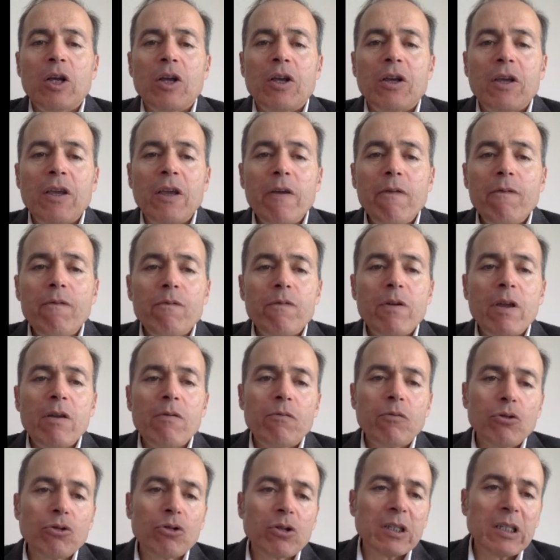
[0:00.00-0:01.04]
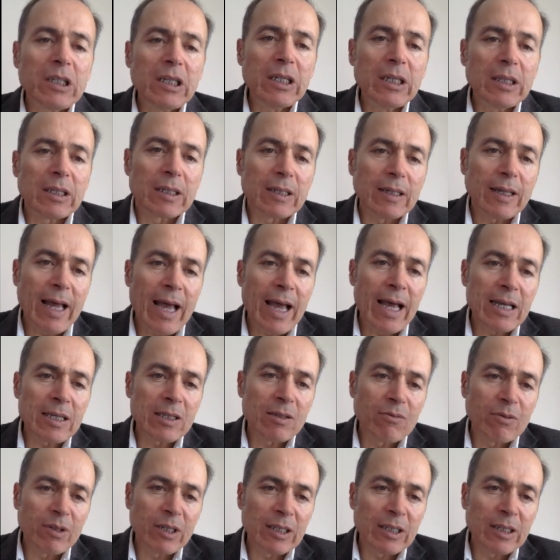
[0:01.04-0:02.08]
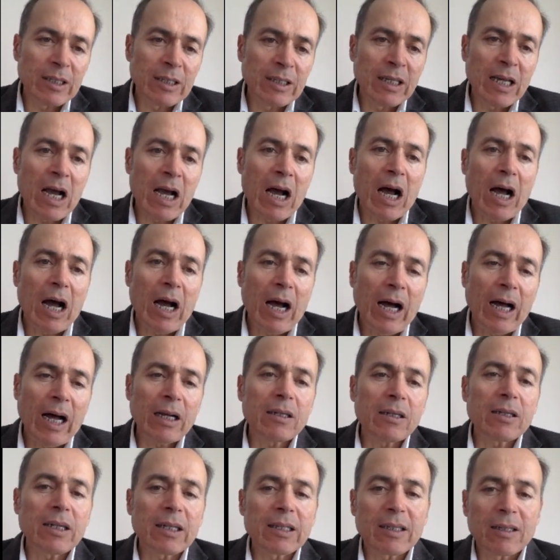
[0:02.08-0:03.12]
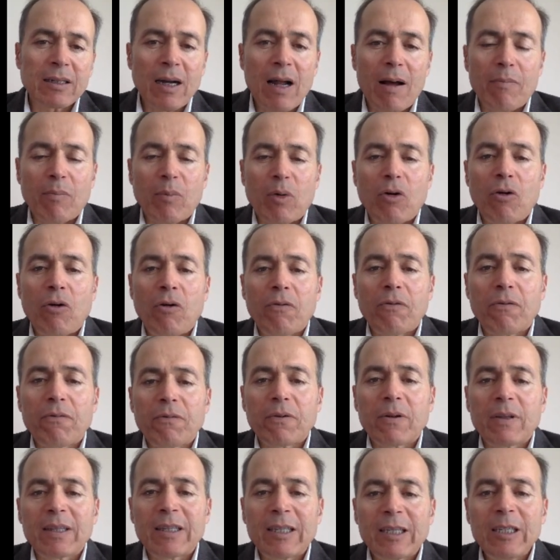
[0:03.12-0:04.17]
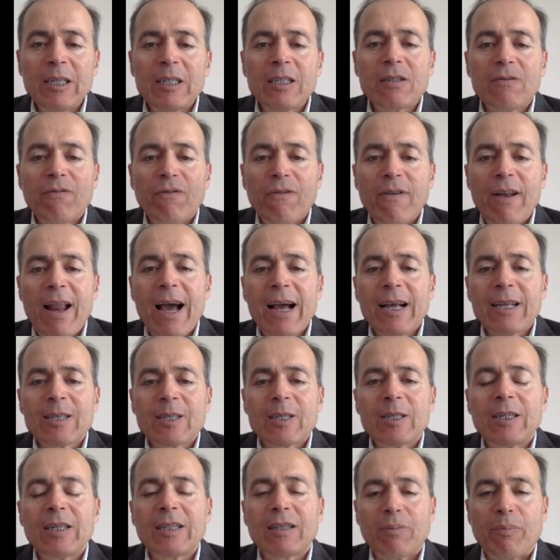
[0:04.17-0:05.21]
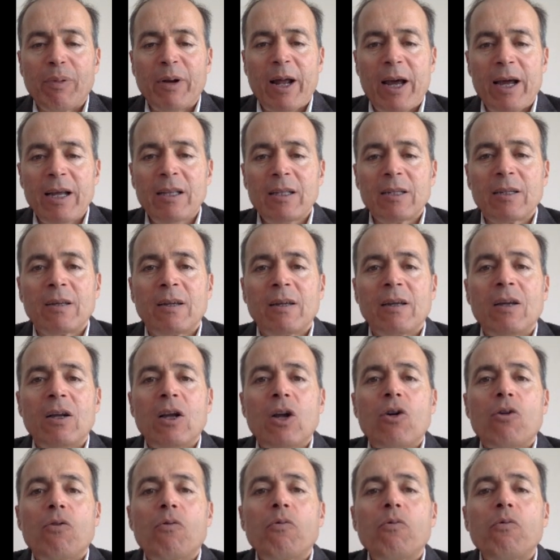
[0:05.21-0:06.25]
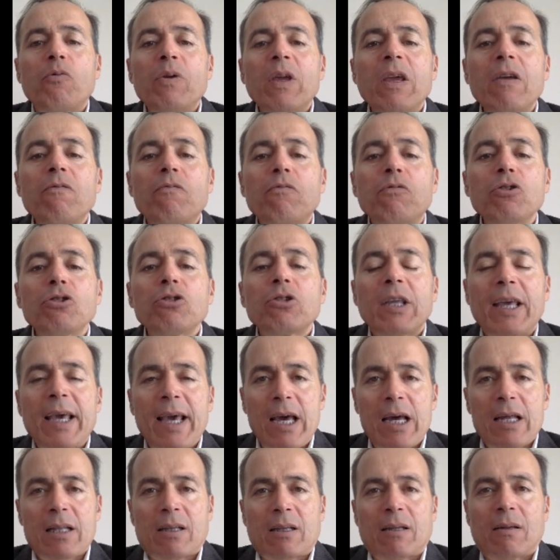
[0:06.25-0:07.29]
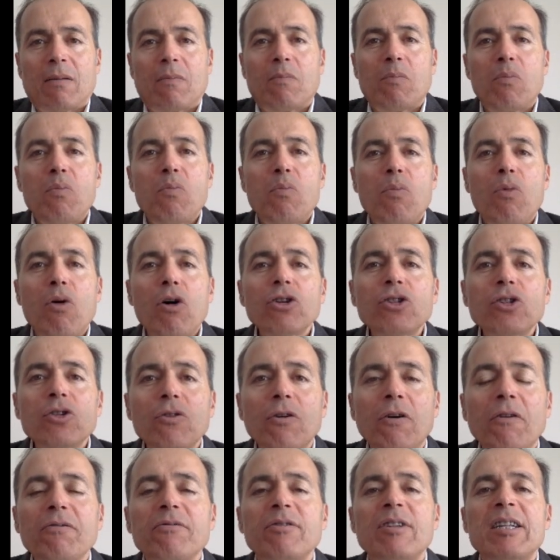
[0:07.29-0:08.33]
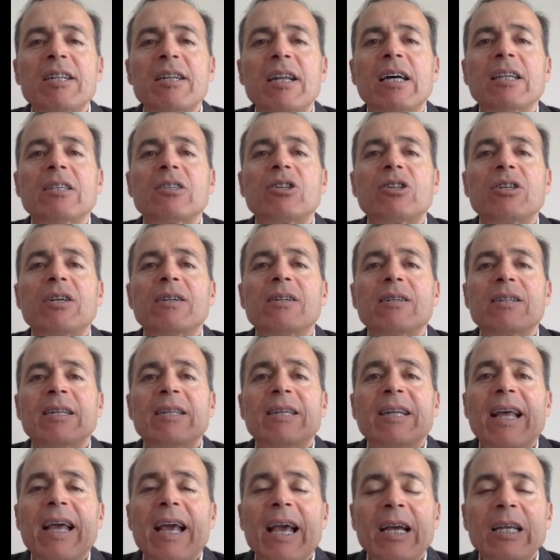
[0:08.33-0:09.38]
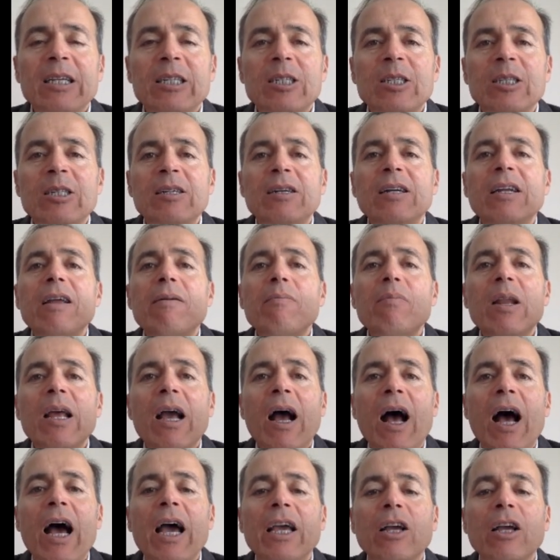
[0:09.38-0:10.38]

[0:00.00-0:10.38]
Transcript: If we would eat, as written here, 100 gram of this flaxseed bread, we would get most of the nutrient in extremely high